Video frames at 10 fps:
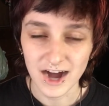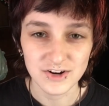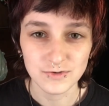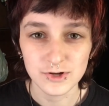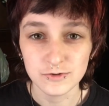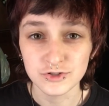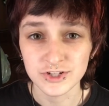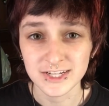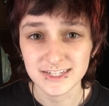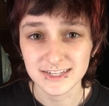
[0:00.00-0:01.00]
usually
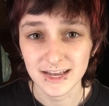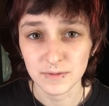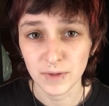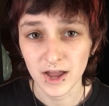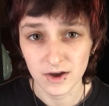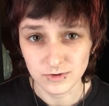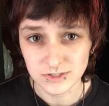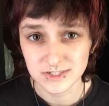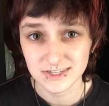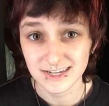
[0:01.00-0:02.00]
say my
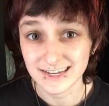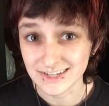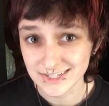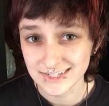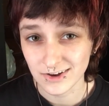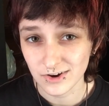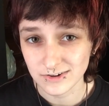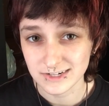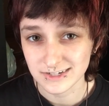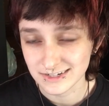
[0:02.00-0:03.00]
house is
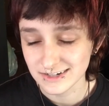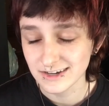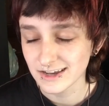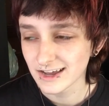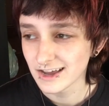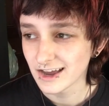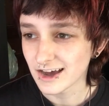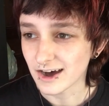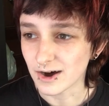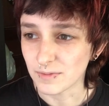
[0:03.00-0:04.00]
haunted.
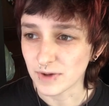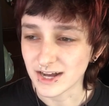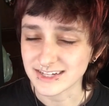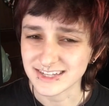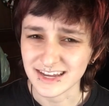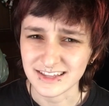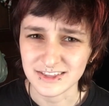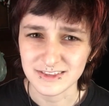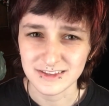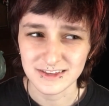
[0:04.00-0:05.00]
I say,
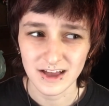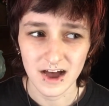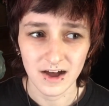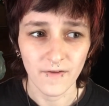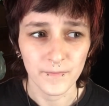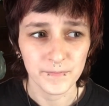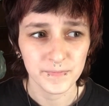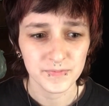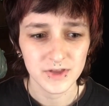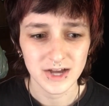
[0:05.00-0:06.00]

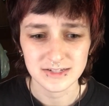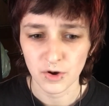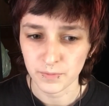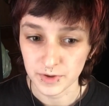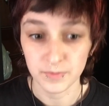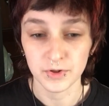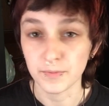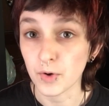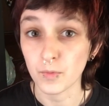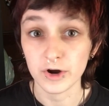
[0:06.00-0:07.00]
I tell people
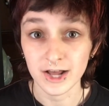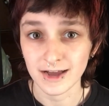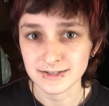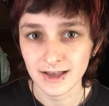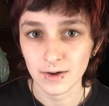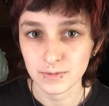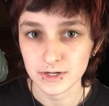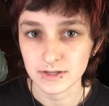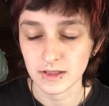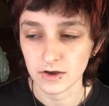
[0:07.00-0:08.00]
about what has happened
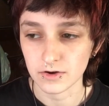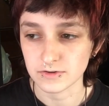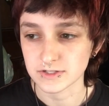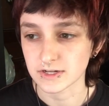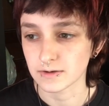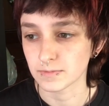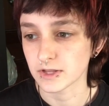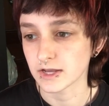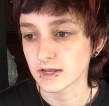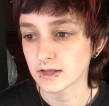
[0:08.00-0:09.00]
in the house, and I'm
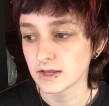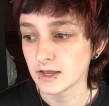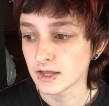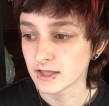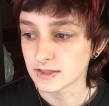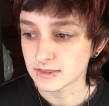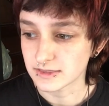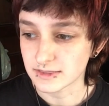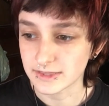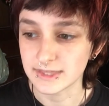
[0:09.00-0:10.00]

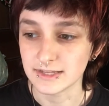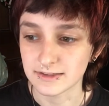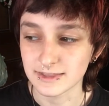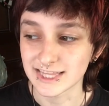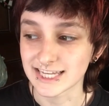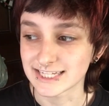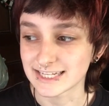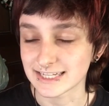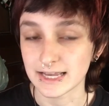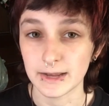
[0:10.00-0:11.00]
like, this is
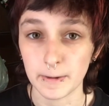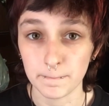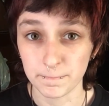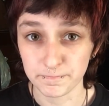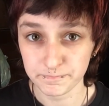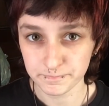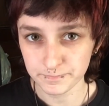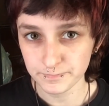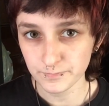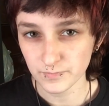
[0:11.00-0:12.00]
like
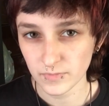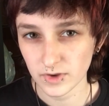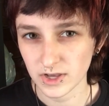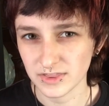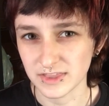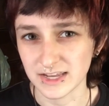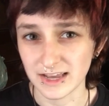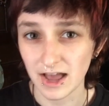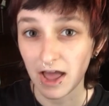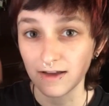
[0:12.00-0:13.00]
the
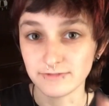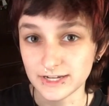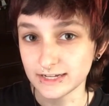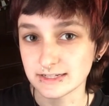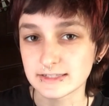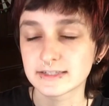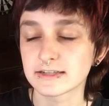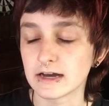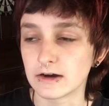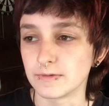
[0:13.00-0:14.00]
evidence.
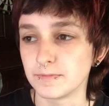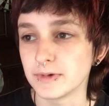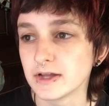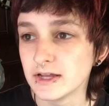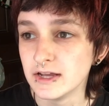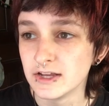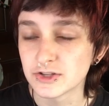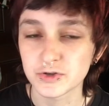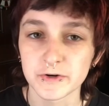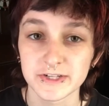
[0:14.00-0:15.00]

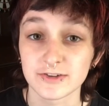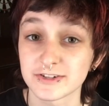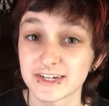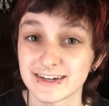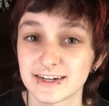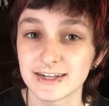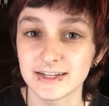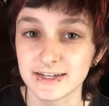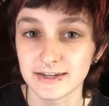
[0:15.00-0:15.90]
Stories aren't technically